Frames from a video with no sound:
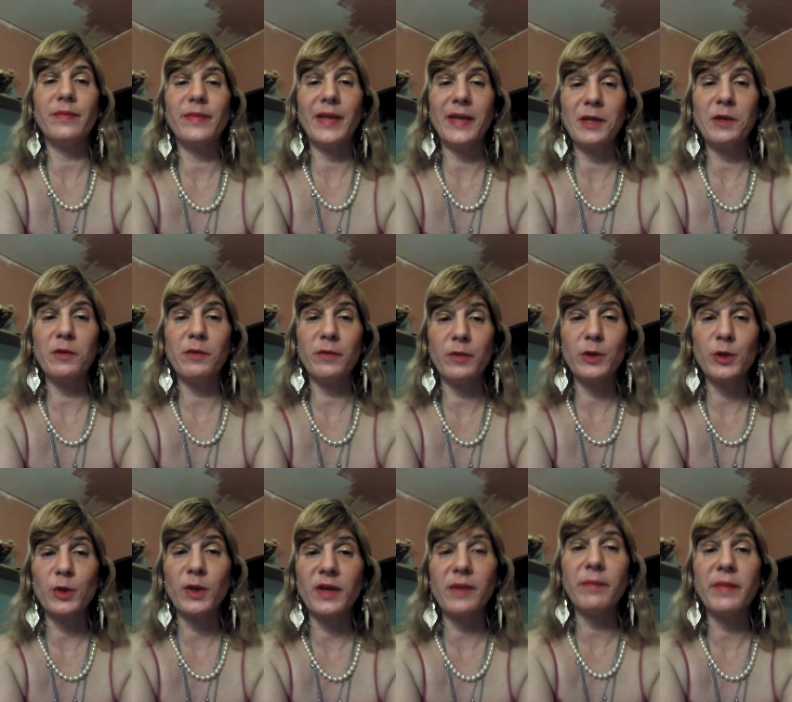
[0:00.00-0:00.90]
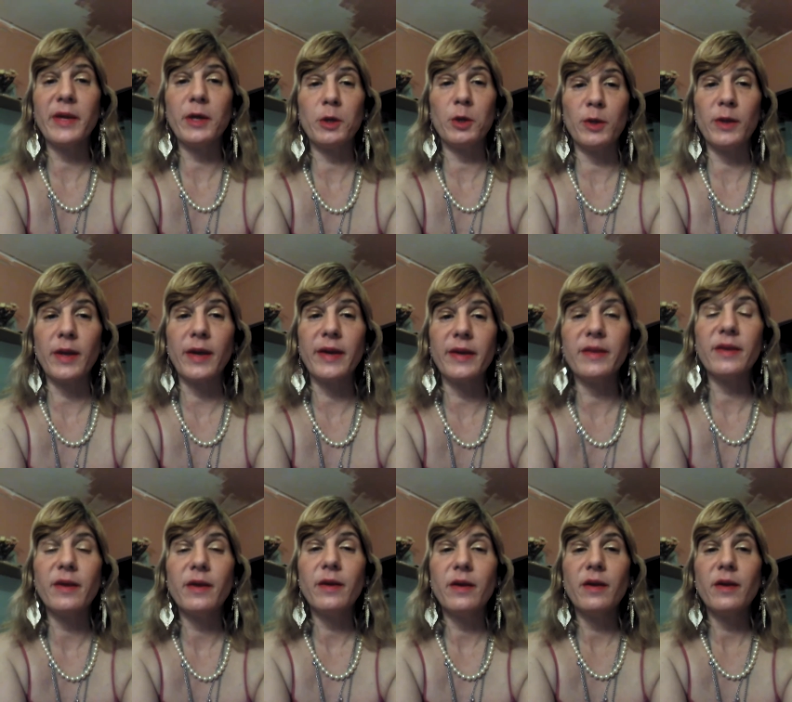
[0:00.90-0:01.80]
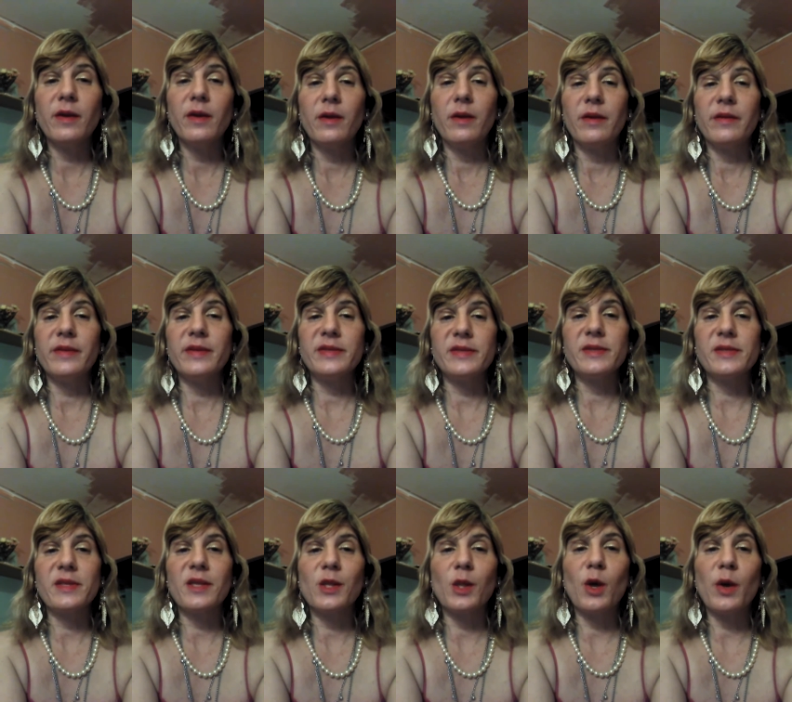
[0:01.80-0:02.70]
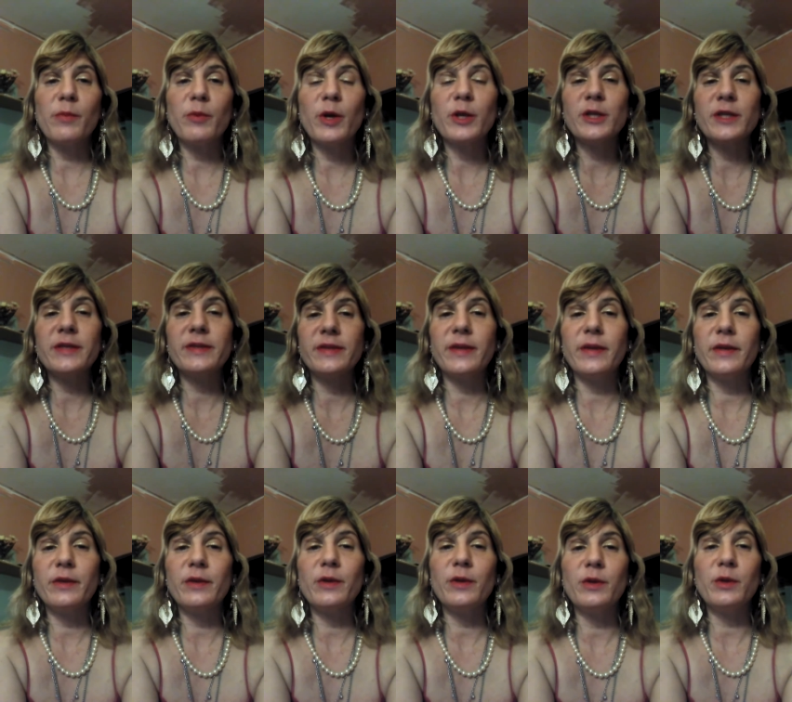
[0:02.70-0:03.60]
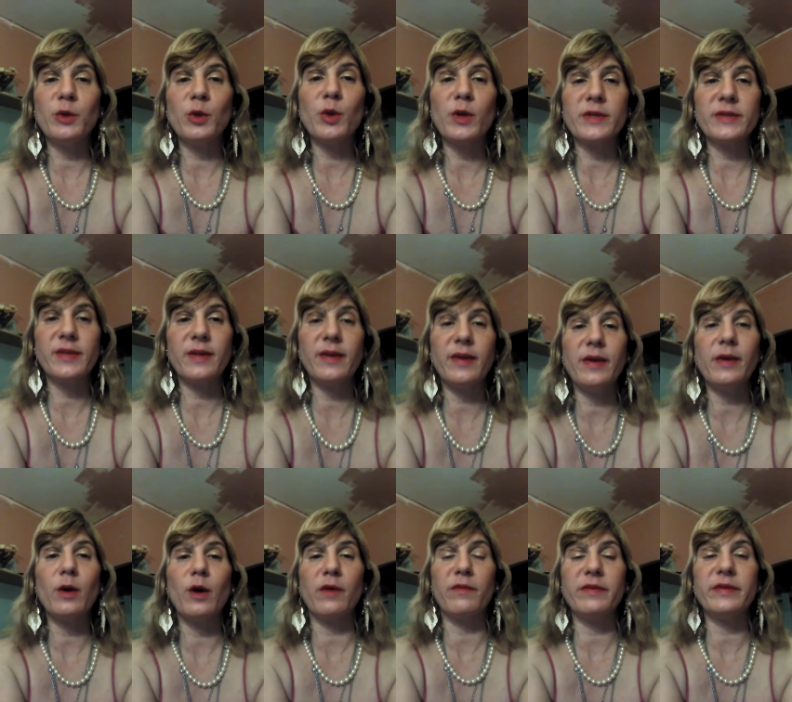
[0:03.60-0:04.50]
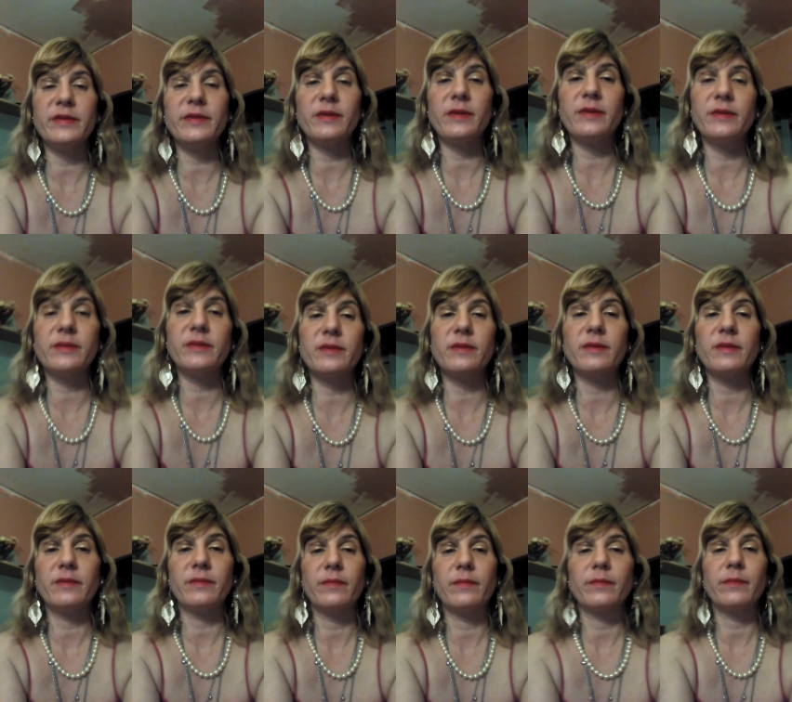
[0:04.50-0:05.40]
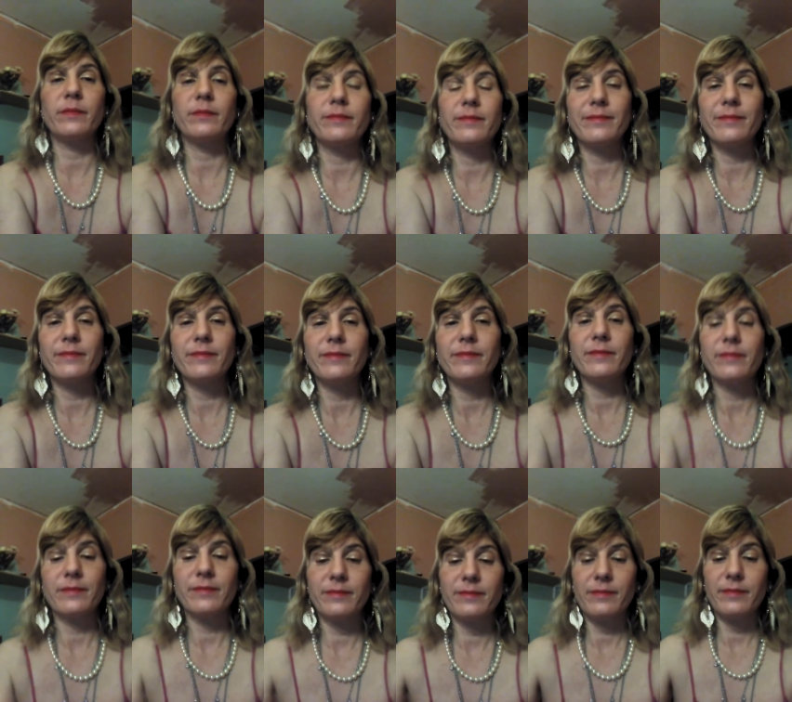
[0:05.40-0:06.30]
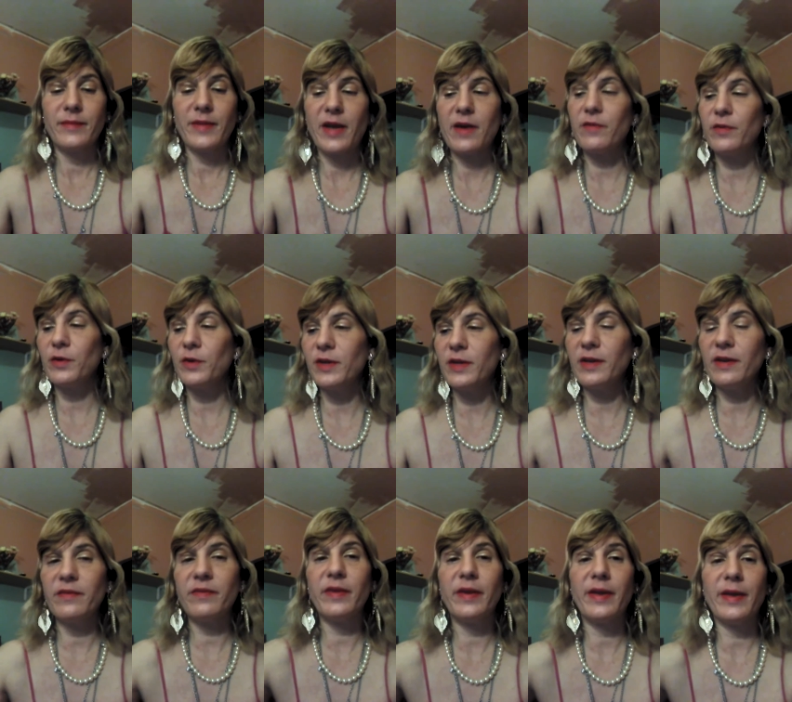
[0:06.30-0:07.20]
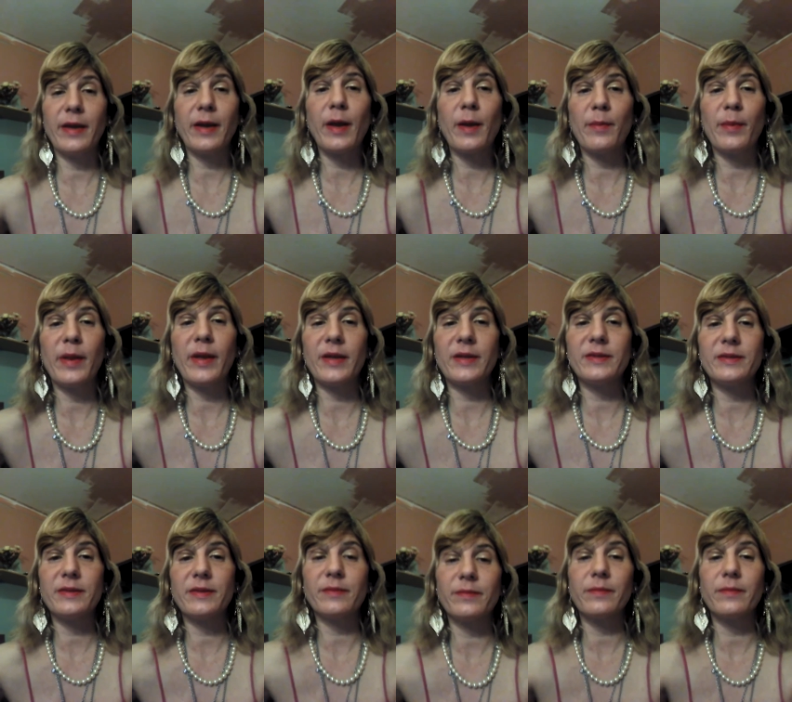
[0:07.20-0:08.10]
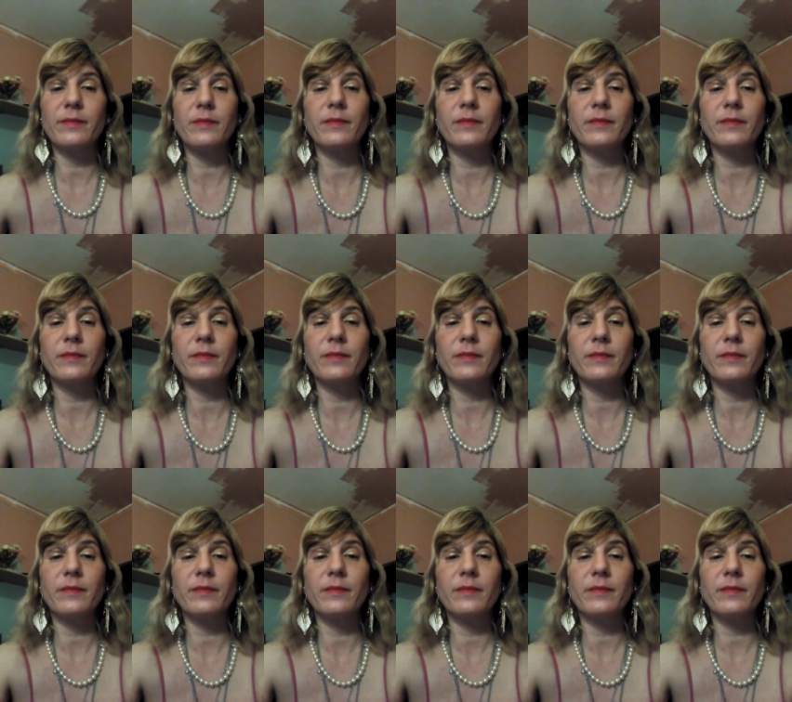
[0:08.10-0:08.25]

Thank you for joining me, and good night. This is the Law Project Center, New York City offices. Have a good evening, and God bless.